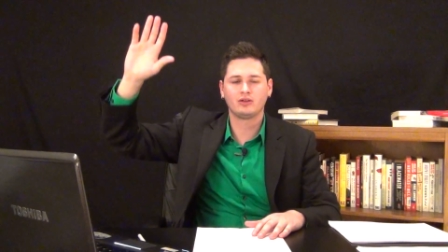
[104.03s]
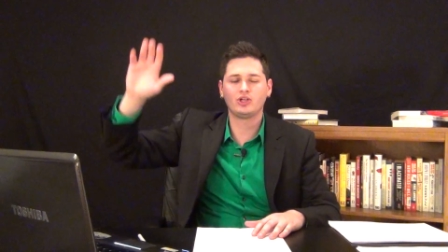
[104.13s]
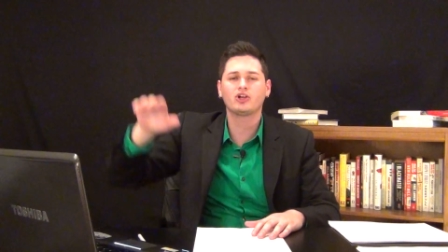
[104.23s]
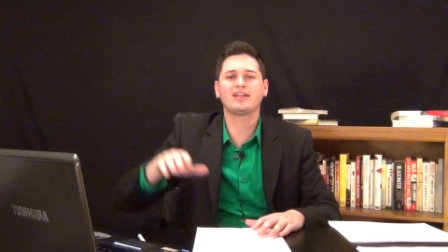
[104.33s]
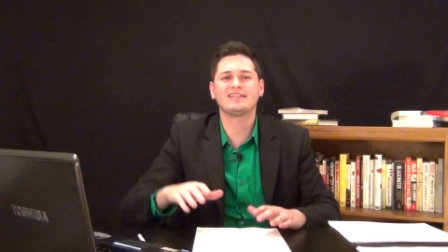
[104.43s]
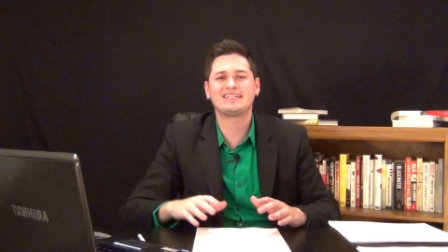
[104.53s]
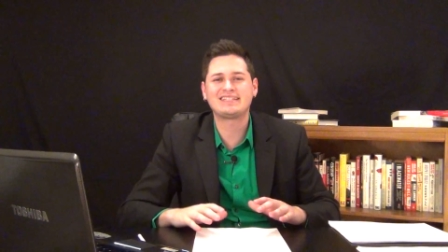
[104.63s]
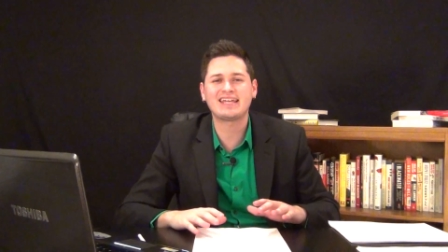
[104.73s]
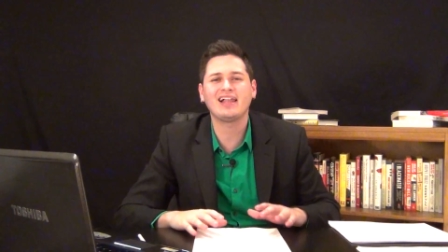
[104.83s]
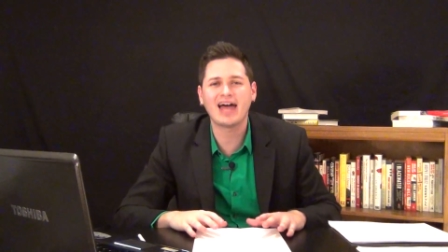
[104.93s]
You're going to
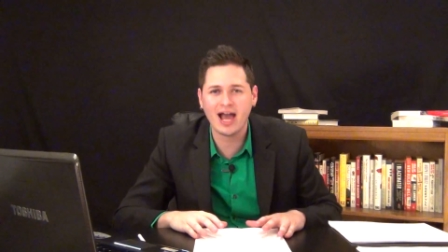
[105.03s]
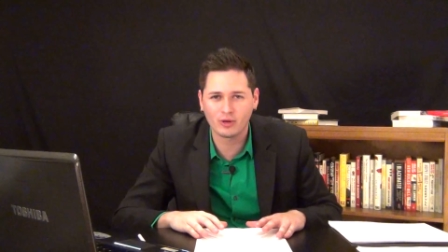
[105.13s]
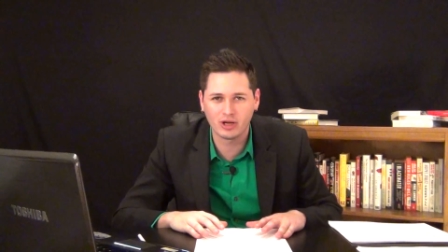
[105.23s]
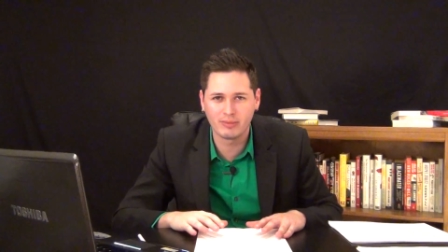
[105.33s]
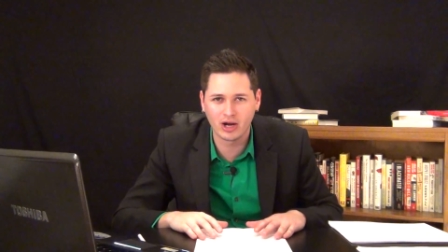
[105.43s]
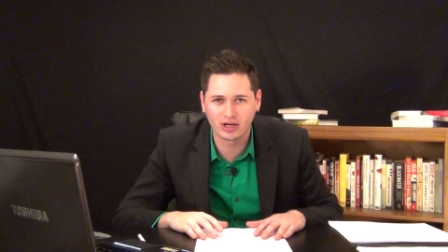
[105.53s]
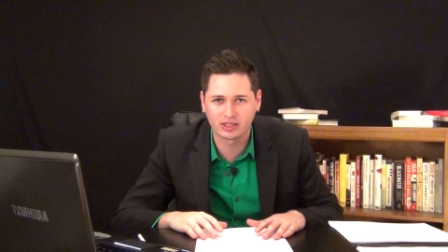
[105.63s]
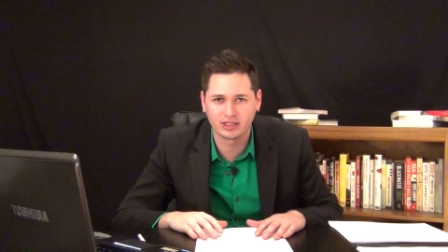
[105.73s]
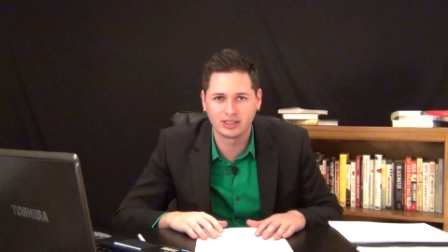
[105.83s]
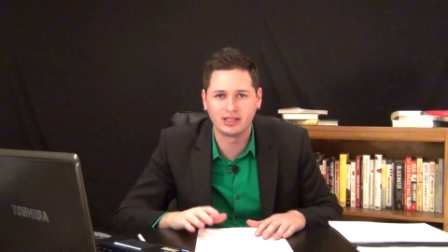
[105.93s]
sell out
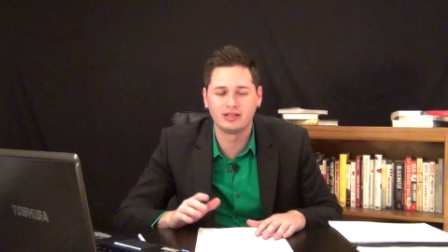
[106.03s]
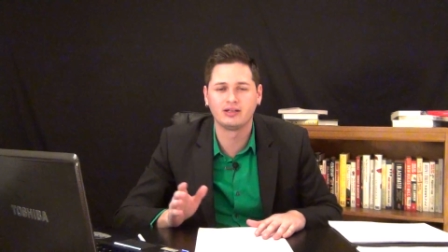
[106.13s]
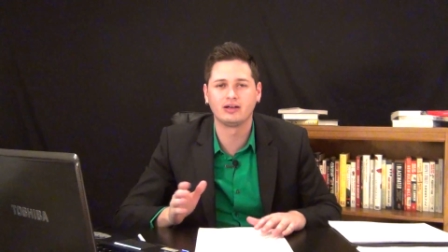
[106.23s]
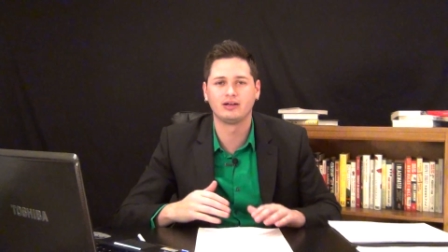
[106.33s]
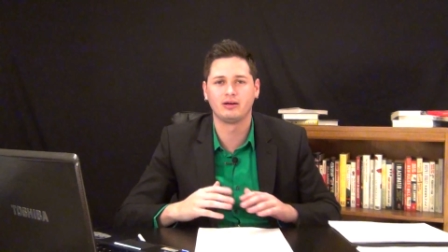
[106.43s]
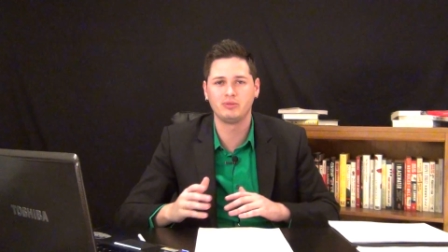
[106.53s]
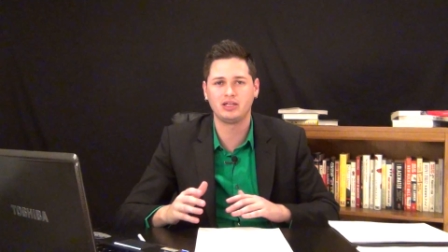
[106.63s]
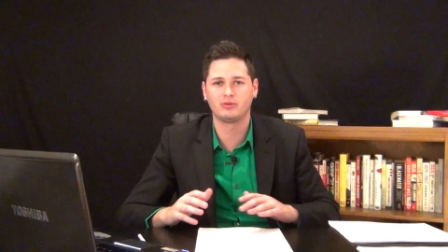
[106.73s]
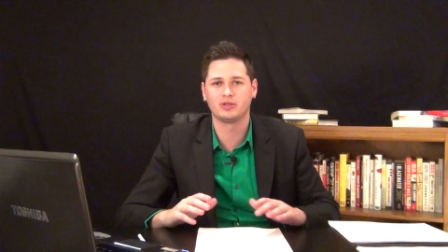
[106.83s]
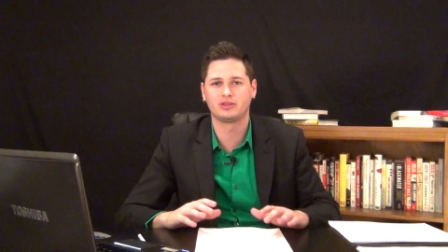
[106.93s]
America in uh, a
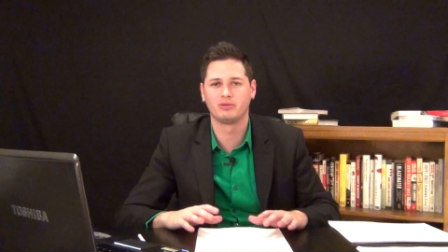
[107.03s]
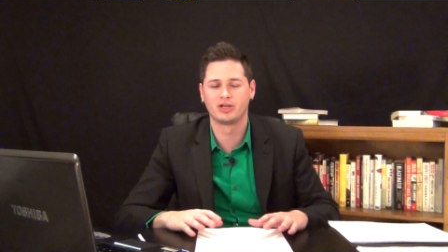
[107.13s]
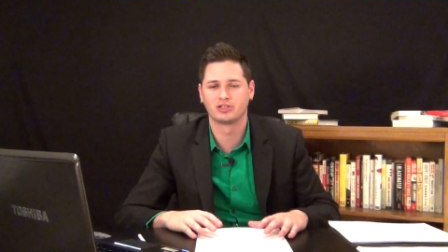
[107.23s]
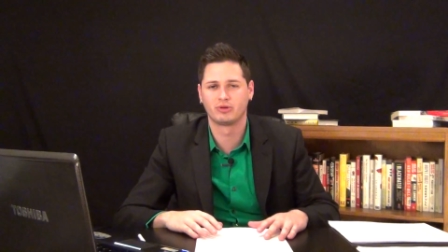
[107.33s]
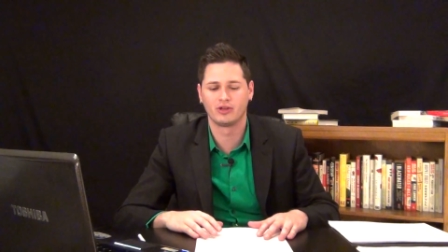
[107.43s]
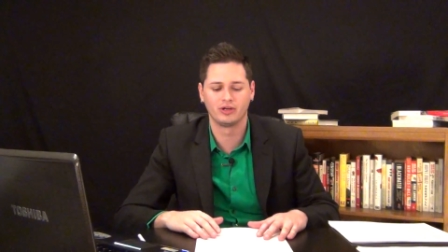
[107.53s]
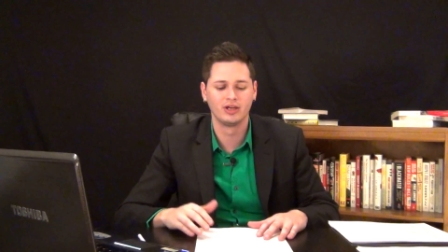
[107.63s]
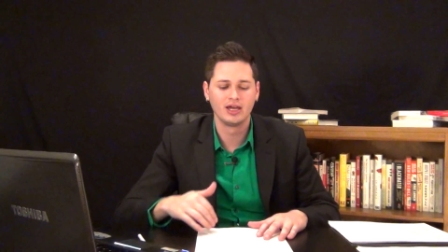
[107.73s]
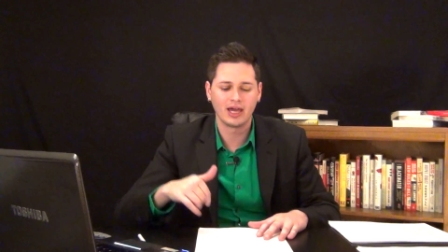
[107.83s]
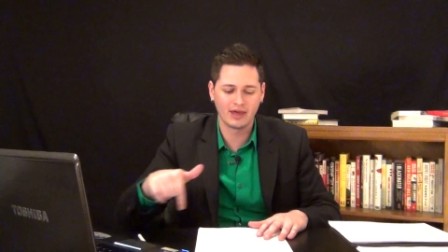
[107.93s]
meeting with the Muslim
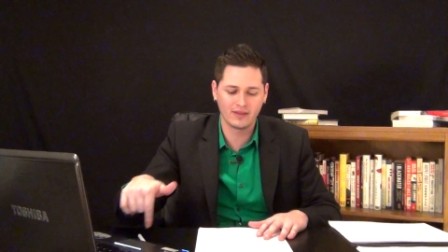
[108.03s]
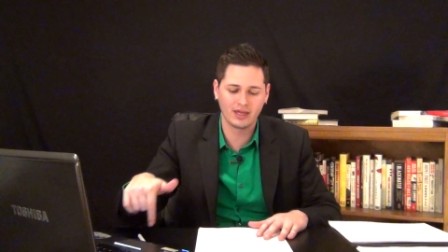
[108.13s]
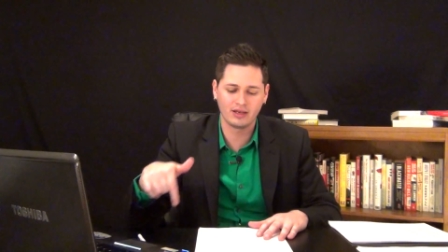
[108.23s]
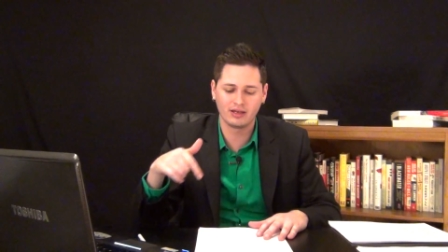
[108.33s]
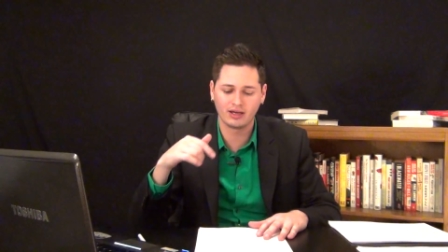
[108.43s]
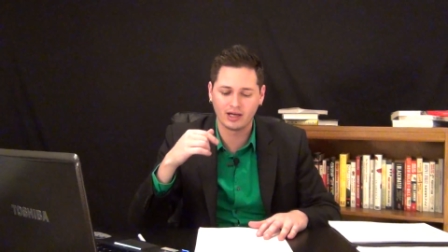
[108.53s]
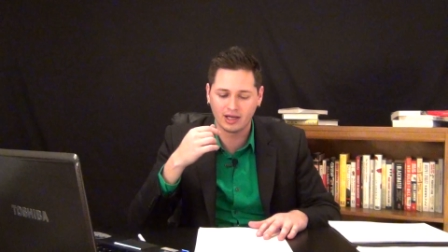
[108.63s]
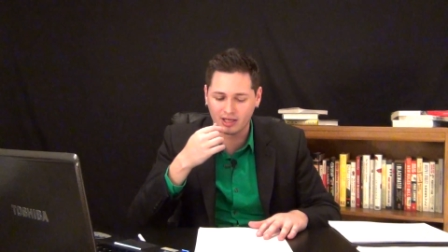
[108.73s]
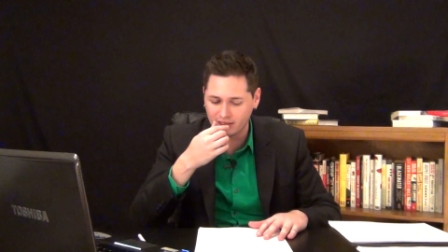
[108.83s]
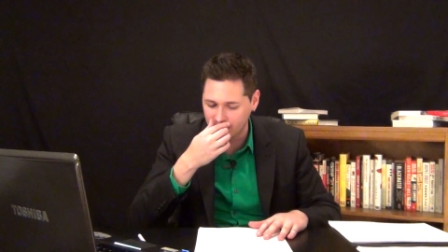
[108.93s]
Brotherhood. And then
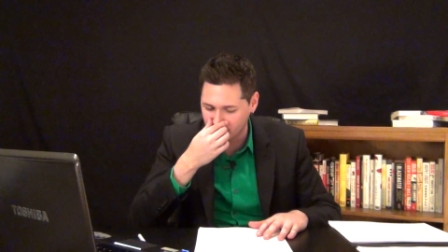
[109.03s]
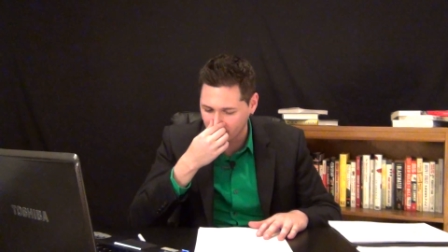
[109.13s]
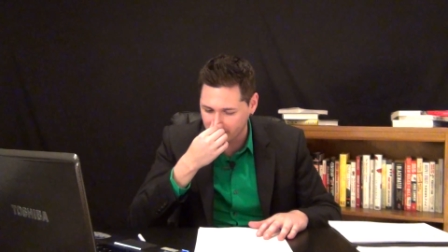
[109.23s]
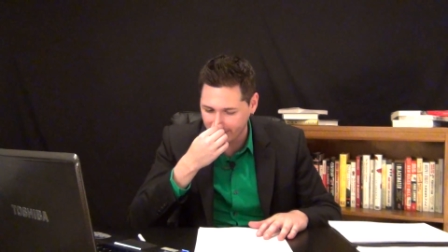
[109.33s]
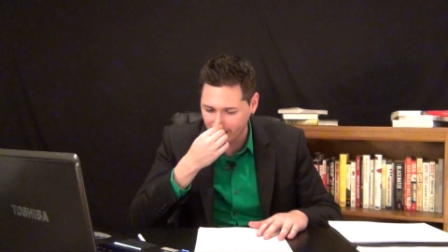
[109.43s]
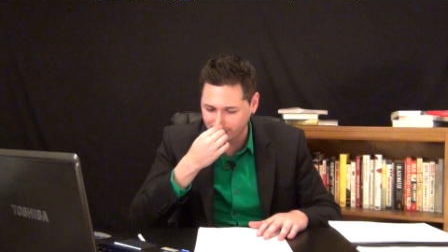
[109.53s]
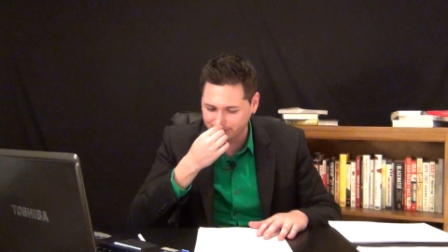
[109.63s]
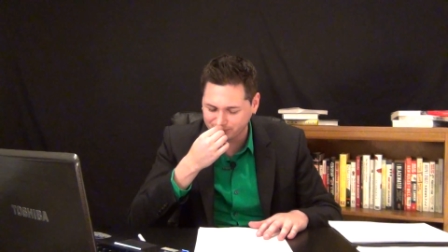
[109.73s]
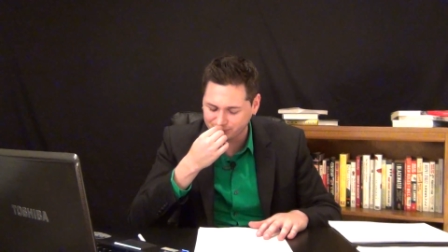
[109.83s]
uh, he talks about,